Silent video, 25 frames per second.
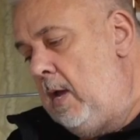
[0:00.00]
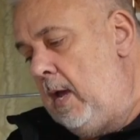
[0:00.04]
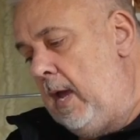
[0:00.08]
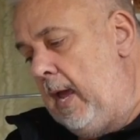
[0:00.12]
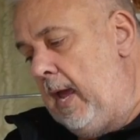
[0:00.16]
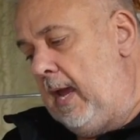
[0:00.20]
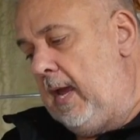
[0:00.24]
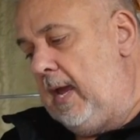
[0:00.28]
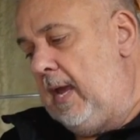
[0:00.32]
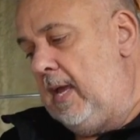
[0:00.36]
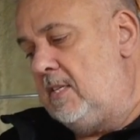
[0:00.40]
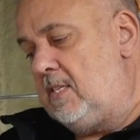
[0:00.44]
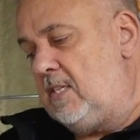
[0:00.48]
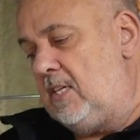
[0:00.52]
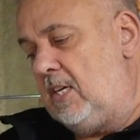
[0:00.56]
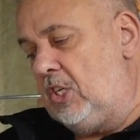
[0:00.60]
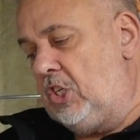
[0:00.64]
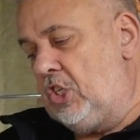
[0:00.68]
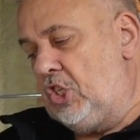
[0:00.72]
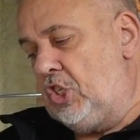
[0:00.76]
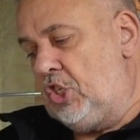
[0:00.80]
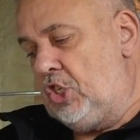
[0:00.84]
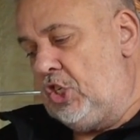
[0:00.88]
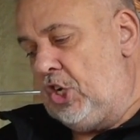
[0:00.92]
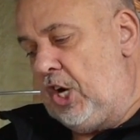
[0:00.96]
it gets
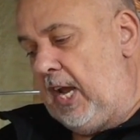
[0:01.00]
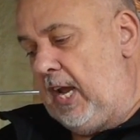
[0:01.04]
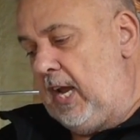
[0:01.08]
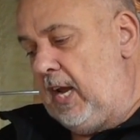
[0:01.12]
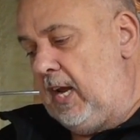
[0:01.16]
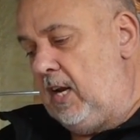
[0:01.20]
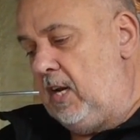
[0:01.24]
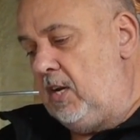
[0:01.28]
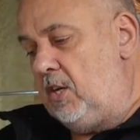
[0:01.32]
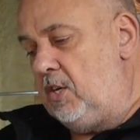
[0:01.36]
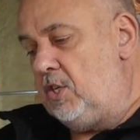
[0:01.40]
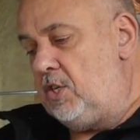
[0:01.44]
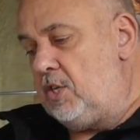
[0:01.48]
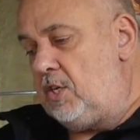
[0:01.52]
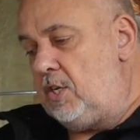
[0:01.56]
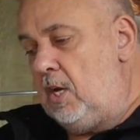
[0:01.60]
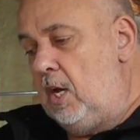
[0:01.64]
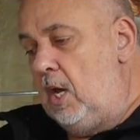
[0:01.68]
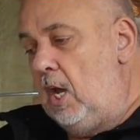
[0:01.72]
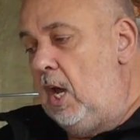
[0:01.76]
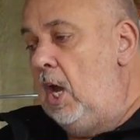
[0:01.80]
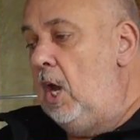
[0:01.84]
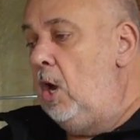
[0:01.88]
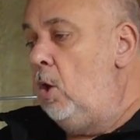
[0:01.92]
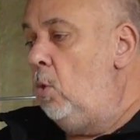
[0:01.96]
exchanged
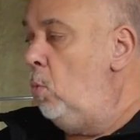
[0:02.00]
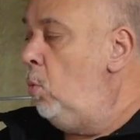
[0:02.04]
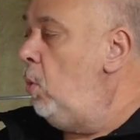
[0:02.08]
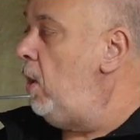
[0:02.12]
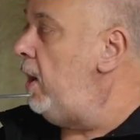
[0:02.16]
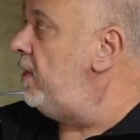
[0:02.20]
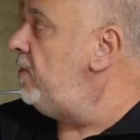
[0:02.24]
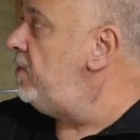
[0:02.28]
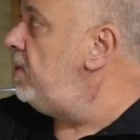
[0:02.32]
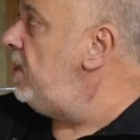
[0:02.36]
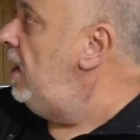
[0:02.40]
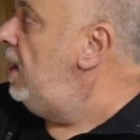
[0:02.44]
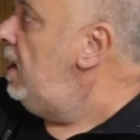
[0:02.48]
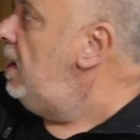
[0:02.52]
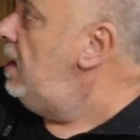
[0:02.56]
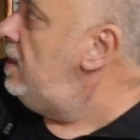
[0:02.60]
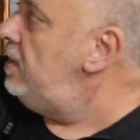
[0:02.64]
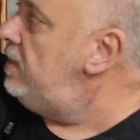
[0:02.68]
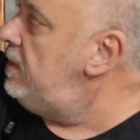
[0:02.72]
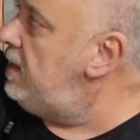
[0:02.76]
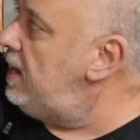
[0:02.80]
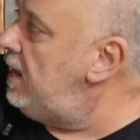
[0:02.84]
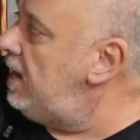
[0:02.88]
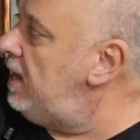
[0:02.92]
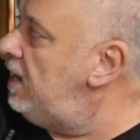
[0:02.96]
with
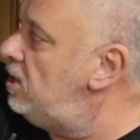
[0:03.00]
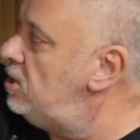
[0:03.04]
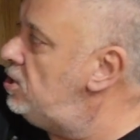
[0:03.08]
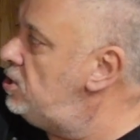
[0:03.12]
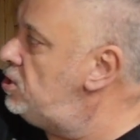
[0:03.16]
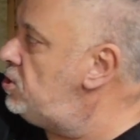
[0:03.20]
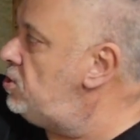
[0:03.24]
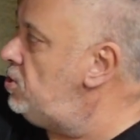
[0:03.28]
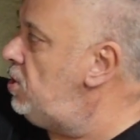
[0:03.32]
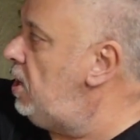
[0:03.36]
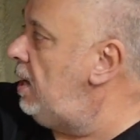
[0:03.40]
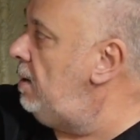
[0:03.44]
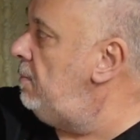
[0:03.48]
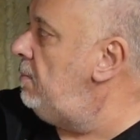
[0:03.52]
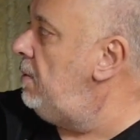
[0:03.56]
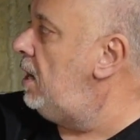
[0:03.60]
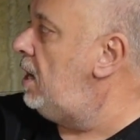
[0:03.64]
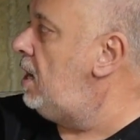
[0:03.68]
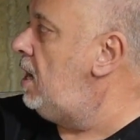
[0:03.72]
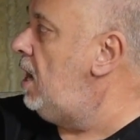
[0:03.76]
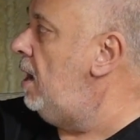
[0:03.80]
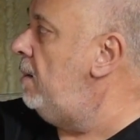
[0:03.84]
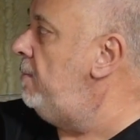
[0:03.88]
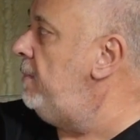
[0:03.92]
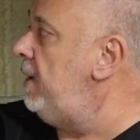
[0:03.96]
the airstream
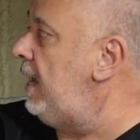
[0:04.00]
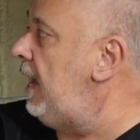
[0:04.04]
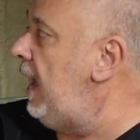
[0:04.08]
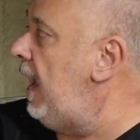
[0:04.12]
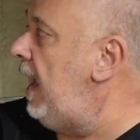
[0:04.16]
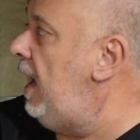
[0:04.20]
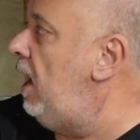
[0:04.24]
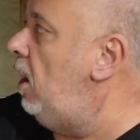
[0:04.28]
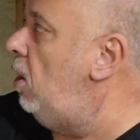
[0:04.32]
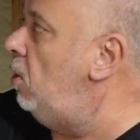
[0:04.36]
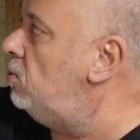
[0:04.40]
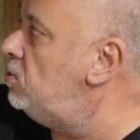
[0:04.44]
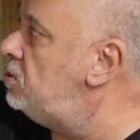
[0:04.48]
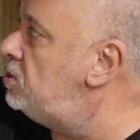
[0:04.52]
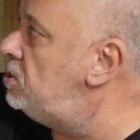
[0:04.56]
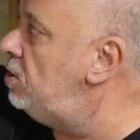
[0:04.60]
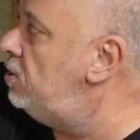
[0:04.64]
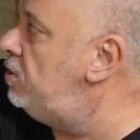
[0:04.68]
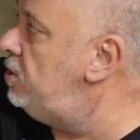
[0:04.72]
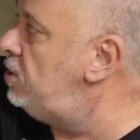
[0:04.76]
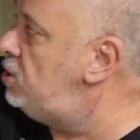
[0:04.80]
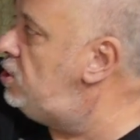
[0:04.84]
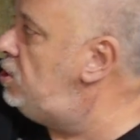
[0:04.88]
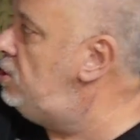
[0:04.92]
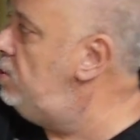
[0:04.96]
coming out. So
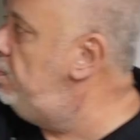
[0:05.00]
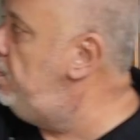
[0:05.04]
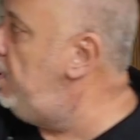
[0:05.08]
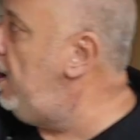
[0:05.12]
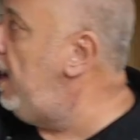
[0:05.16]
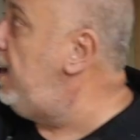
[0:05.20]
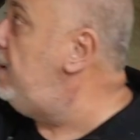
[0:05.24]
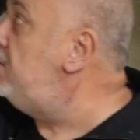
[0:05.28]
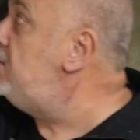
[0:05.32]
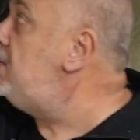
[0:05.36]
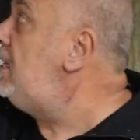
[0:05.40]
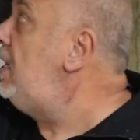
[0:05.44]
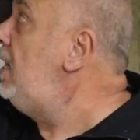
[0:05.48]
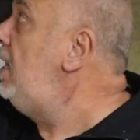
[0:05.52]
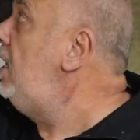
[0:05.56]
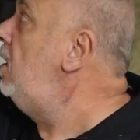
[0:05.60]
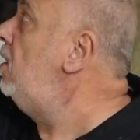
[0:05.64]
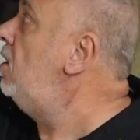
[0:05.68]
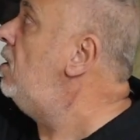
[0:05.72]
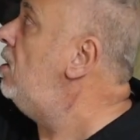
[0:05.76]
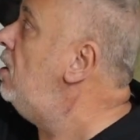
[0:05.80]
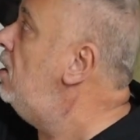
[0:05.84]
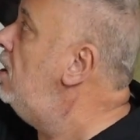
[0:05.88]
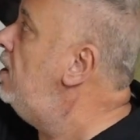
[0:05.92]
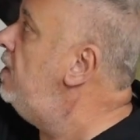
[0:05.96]
the two pipes
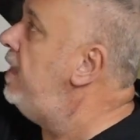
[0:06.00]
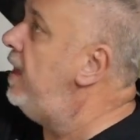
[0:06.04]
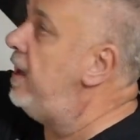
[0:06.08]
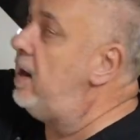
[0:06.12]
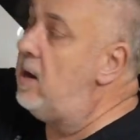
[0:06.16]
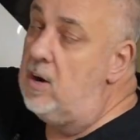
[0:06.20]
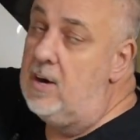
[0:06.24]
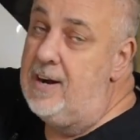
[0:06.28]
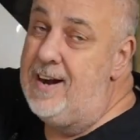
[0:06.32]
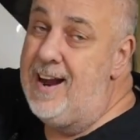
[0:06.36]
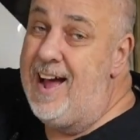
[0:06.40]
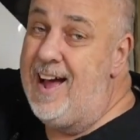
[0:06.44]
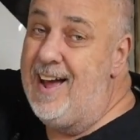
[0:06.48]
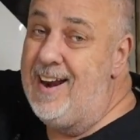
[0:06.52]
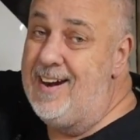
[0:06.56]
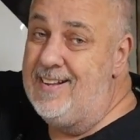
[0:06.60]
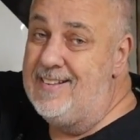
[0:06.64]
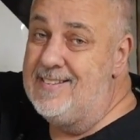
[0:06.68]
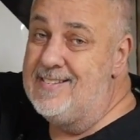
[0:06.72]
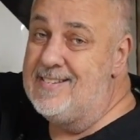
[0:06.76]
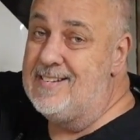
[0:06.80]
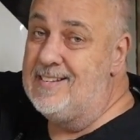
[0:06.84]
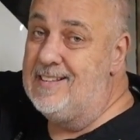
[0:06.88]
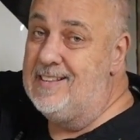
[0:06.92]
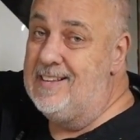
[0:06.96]
here that are not
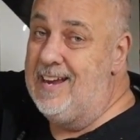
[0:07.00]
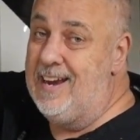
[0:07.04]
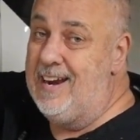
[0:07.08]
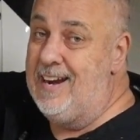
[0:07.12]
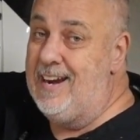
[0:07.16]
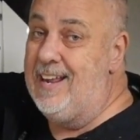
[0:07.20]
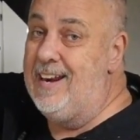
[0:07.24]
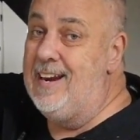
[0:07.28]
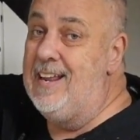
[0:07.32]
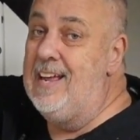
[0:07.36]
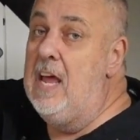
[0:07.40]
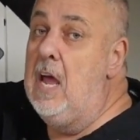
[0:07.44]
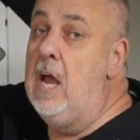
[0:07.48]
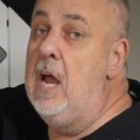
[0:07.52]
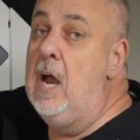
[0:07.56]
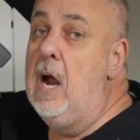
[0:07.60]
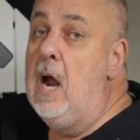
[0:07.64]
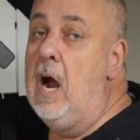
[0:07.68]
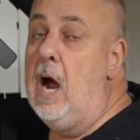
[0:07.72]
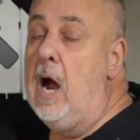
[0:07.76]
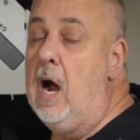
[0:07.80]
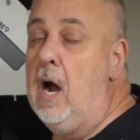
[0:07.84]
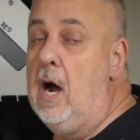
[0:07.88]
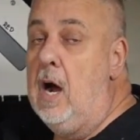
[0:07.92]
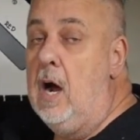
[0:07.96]
insulated
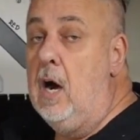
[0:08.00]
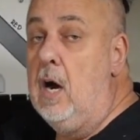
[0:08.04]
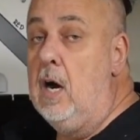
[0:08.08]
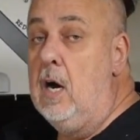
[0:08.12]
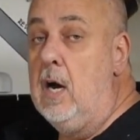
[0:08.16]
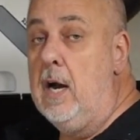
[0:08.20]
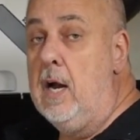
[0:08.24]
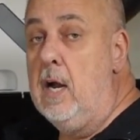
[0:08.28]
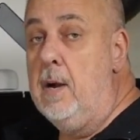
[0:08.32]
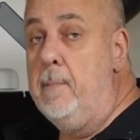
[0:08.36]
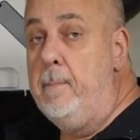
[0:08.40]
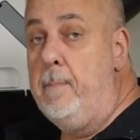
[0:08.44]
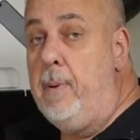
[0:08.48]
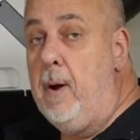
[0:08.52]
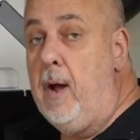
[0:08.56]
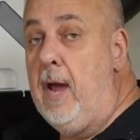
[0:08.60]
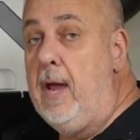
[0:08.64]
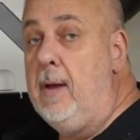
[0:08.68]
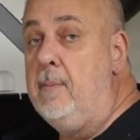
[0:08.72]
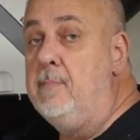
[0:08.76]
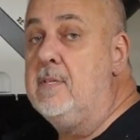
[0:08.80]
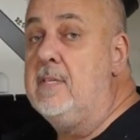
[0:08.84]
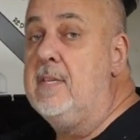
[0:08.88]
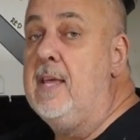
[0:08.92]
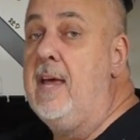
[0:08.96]
are
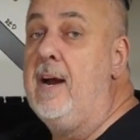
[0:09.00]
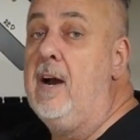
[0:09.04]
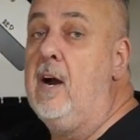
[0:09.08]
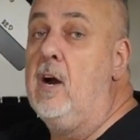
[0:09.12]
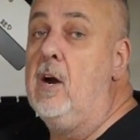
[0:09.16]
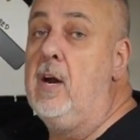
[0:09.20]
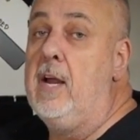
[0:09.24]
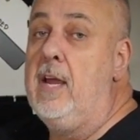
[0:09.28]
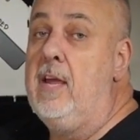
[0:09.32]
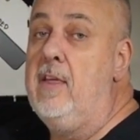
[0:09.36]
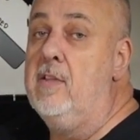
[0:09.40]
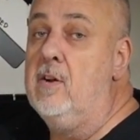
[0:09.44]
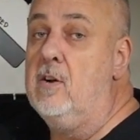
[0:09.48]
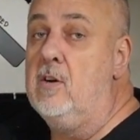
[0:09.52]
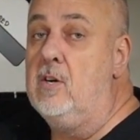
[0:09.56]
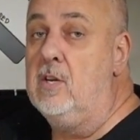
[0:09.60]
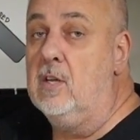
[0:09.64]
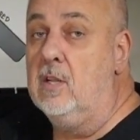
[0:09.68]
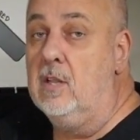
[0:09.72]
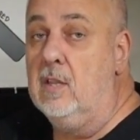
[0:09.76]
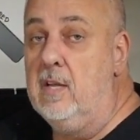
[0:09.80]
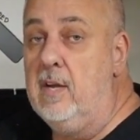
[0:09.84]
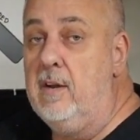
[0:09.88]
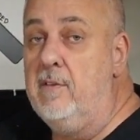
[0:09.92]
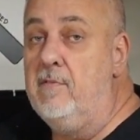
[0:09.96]
pipes that are either
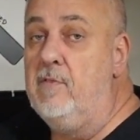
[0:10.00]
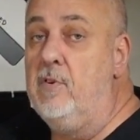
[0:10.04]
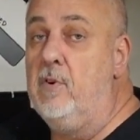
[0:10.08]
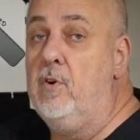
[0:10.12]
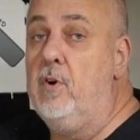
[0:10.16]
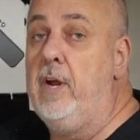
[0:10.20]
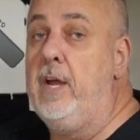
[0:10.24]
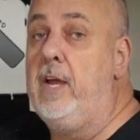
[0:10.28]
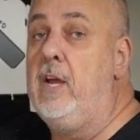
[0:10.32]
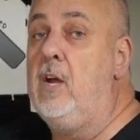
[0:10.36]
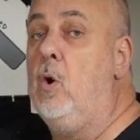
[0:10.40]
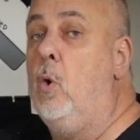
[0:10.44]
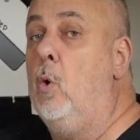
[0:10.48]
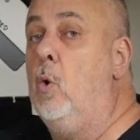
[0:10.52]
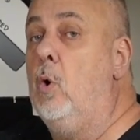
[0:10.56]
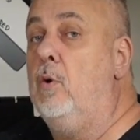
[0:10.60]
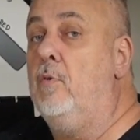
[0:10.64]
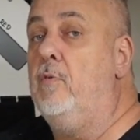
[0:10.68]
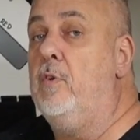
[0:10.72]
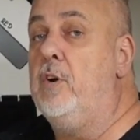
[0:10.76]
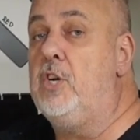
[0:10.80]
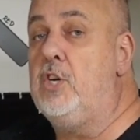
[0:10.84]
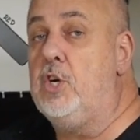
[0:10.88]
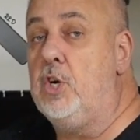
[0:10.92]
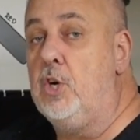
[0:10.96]
delivering or
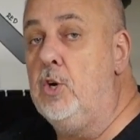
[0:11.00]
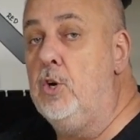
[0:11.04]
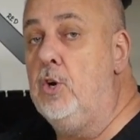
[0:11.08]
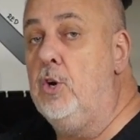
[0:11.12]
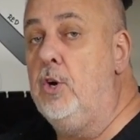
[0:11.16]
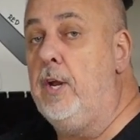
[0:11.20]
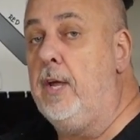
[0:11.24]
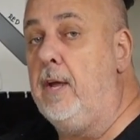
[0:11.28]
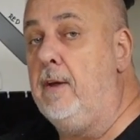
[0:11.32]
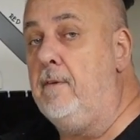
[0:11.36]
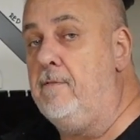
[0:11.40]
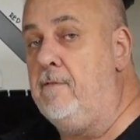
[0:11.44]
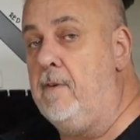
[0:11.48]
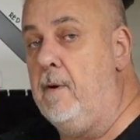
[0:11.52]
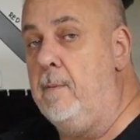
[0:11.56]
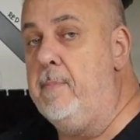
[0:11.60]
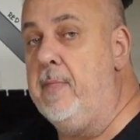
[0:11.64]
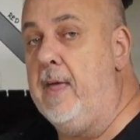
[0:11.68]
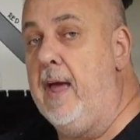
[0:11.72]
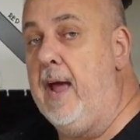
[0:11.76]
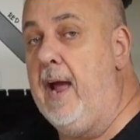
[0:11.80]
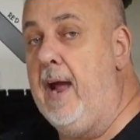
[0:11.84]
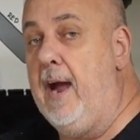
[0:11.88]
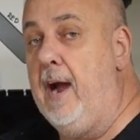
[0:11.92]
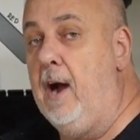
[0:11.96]
returning from
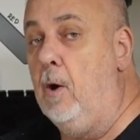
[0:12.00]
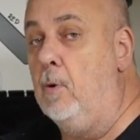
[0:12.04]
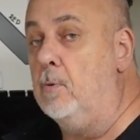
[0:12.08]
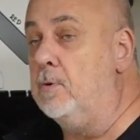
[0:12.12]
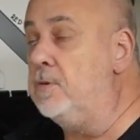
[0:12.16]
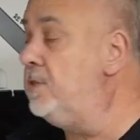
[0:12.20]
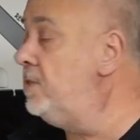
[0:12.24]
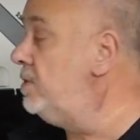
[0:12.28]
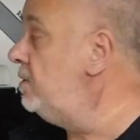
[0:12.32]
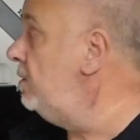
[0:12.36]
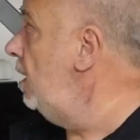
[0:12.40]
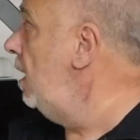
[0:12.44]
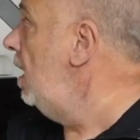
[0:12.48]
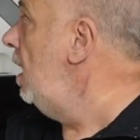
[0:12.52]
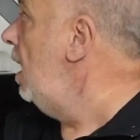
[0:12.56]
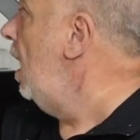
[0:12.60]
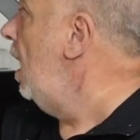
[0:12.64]
the house.